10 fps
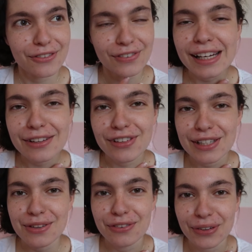feeling
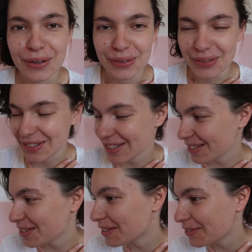philosophical.
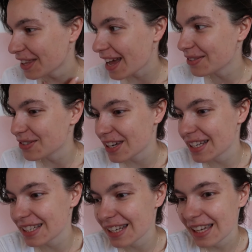So sorry for the angle
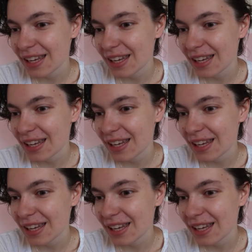change.